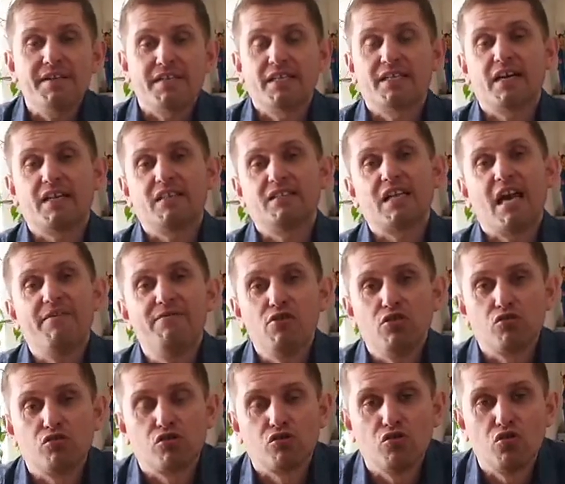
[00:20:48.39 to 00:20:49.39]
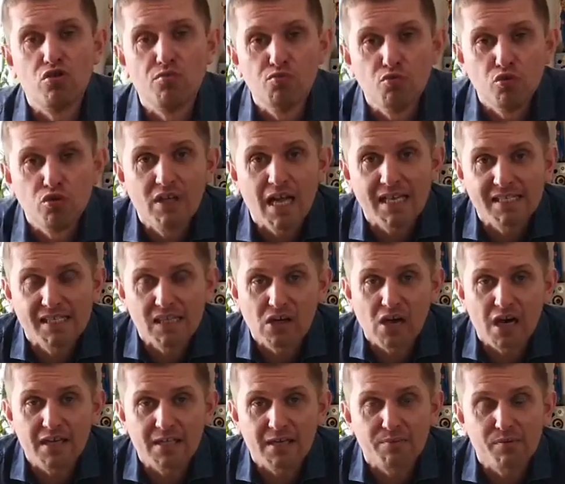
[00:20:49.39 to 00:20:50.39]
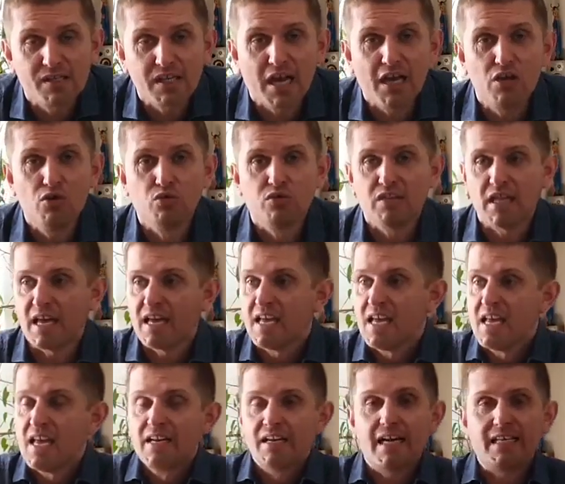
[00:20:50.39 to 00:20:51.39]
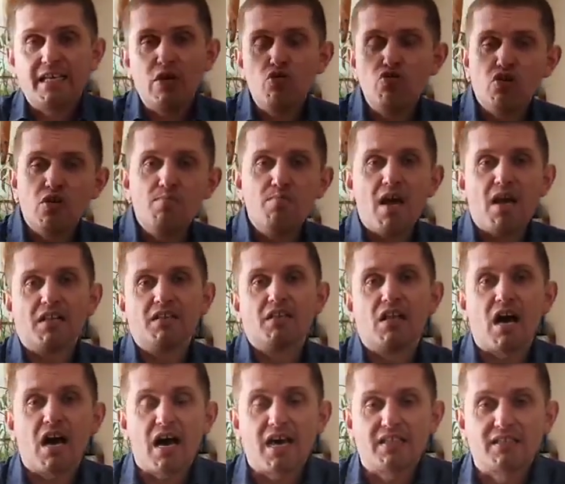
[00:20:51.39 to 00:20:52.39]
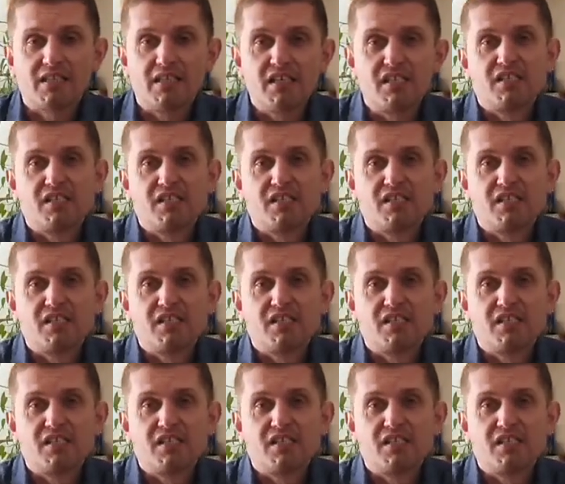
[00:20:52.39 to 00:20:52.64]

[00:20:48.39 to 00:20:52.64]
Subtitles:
There is in one boat and underwater. To understand and edit.